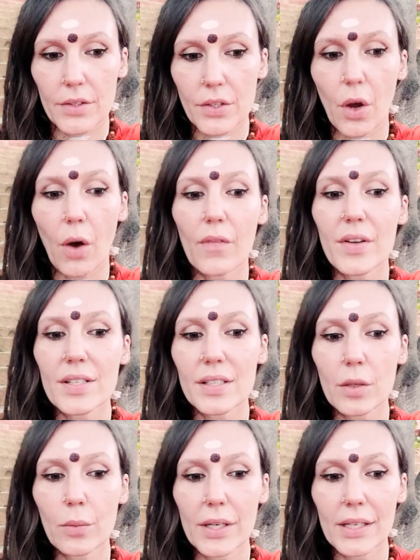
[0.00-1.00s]
So
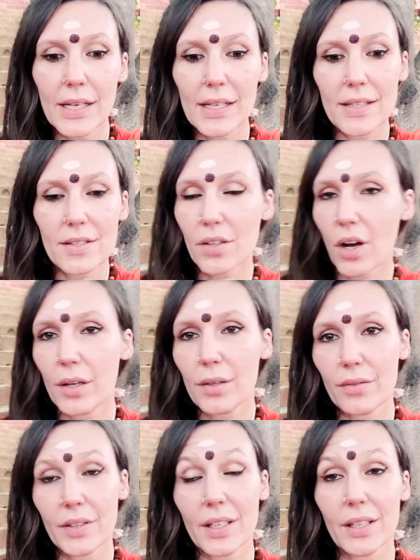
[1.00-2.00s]
obviously we need this kind
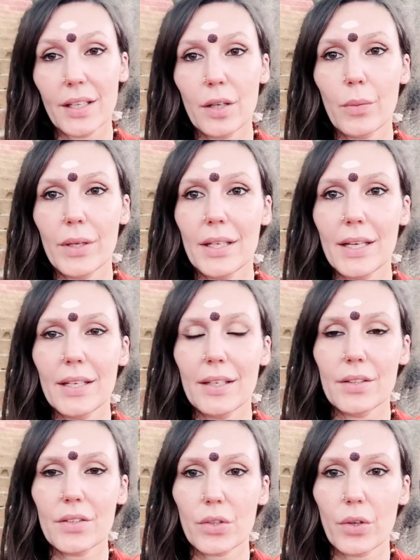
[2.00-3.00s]
of healing. We need
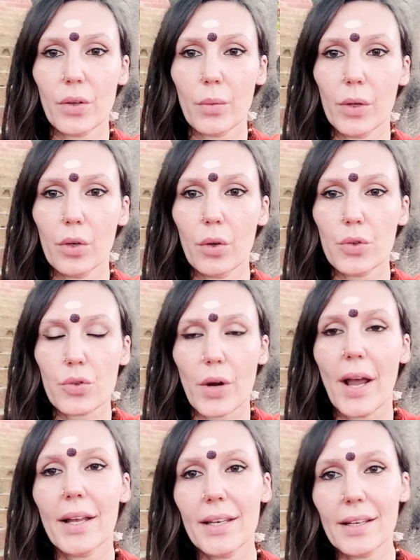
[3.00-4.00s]
it so that we're not
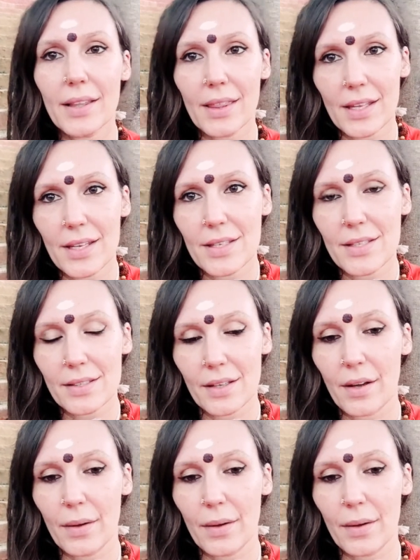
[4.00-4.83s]
dragging these